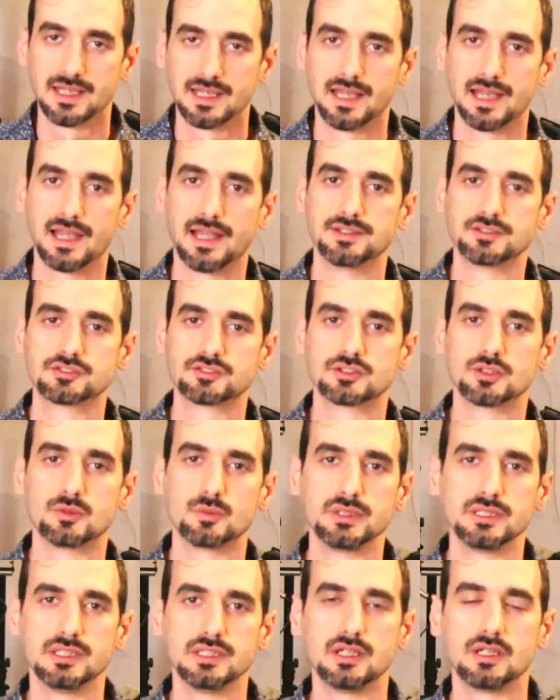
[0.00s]
And so
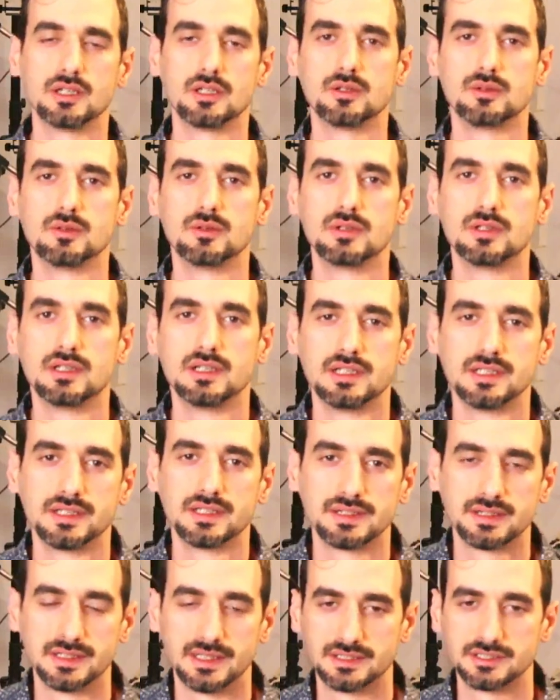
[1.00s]
we know
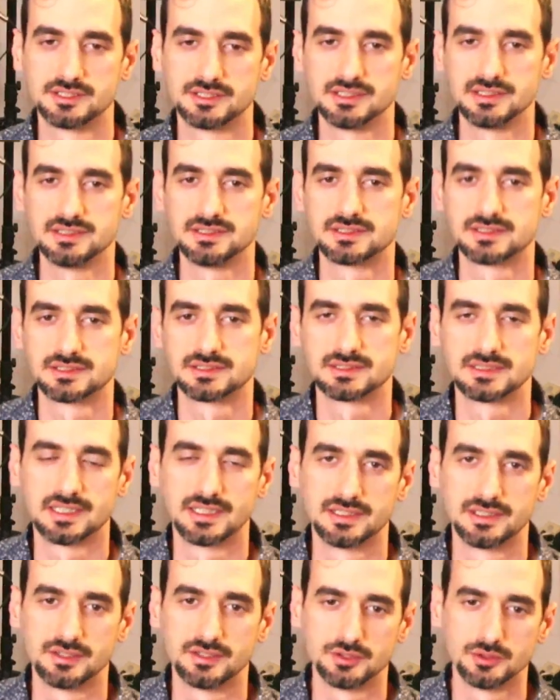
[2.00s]
that Jesus
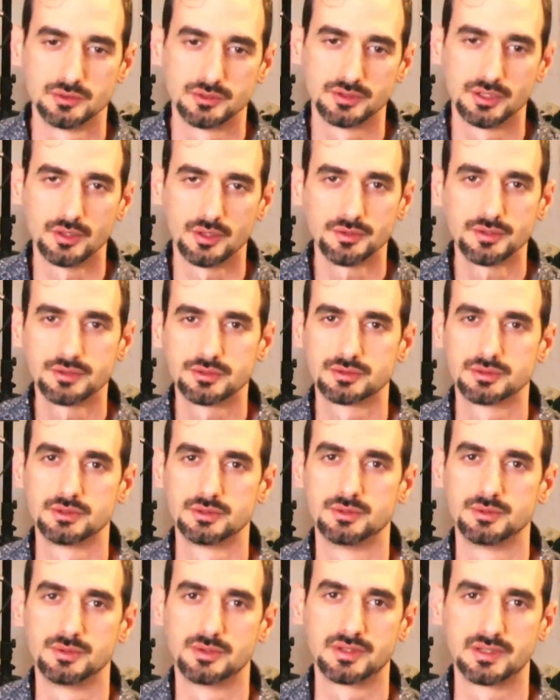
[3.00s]
said, You'll know the
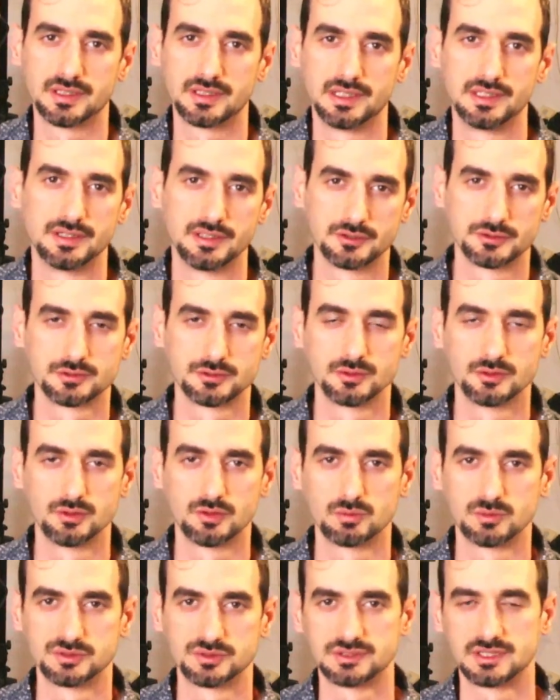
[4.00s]
truth, and the truth
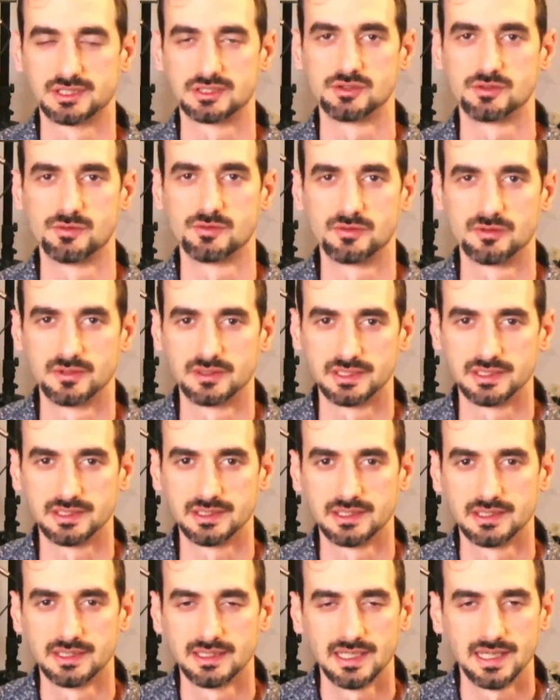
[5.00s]
will set you free.
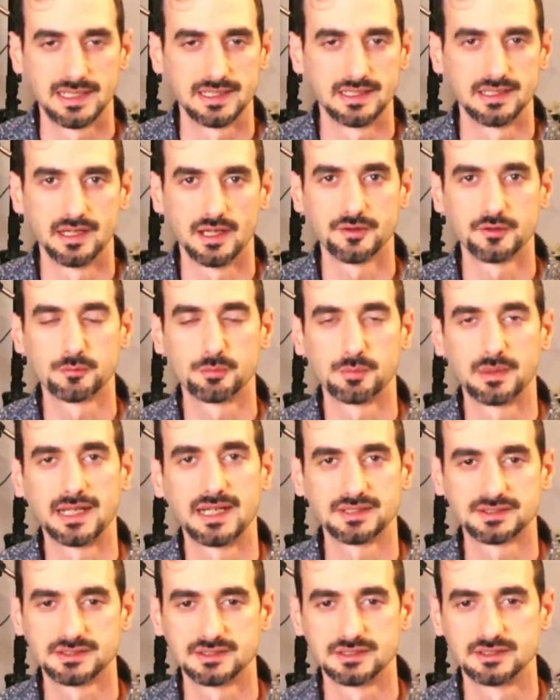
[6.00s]
And in other
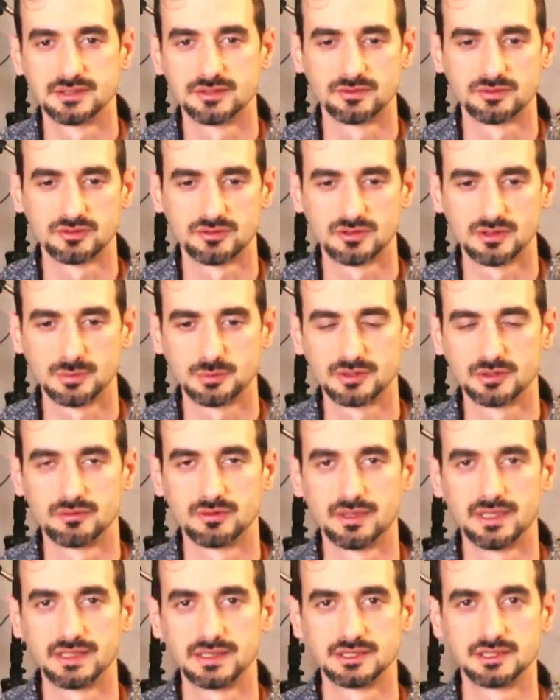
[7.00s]
passages of Scripture,
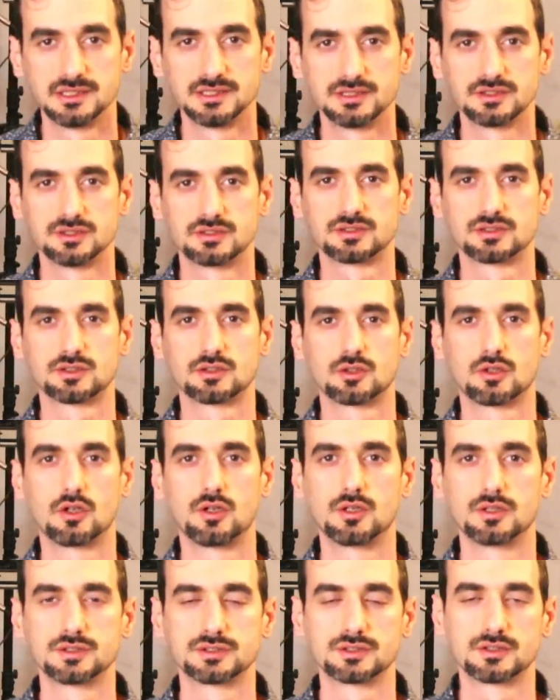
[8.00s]
right, Jesus
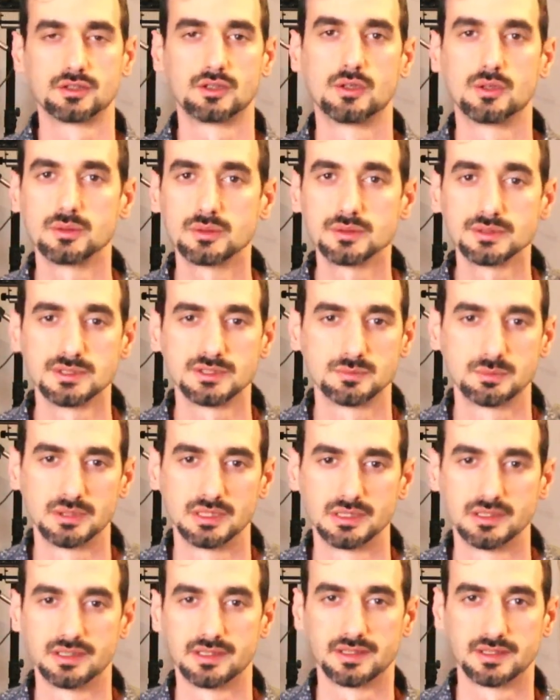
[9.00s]
calls the Holy
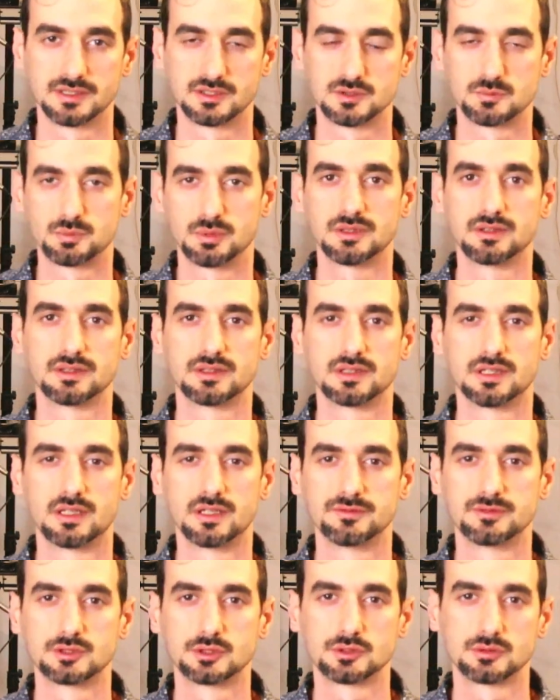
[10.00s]
Spirit the Spirit
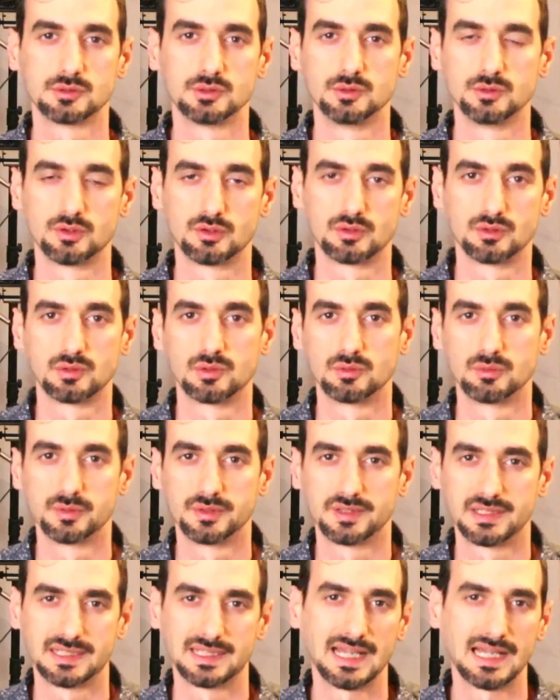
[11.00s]
of truth with
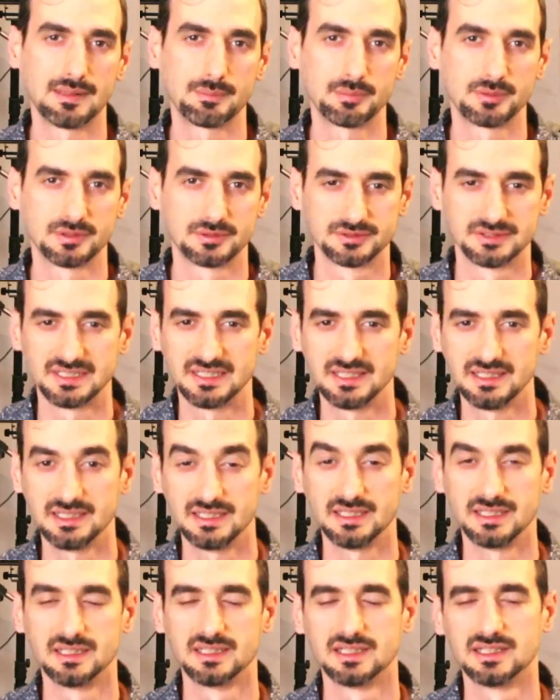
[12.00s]
a capital
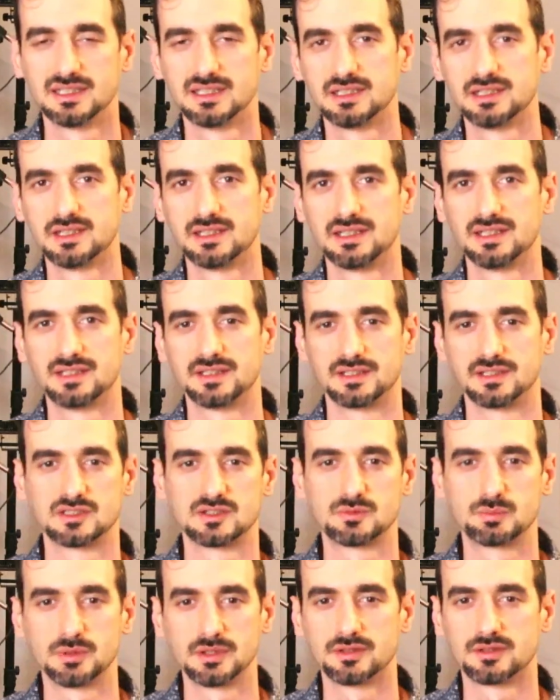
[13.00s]
T, the
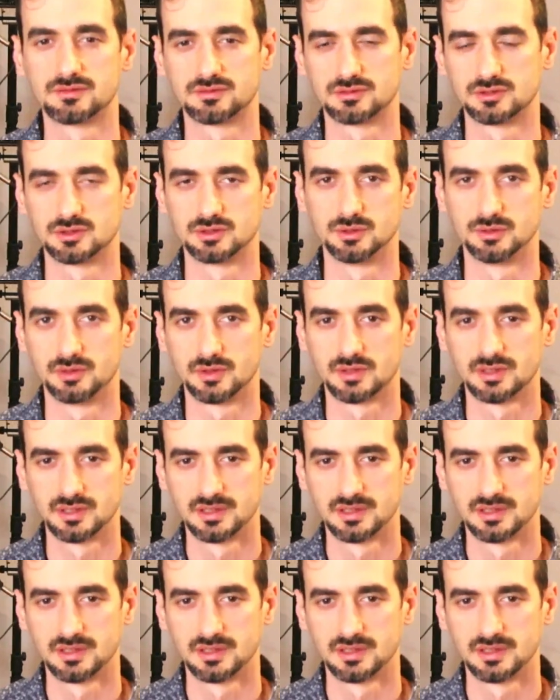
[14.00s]
Spirit of truth.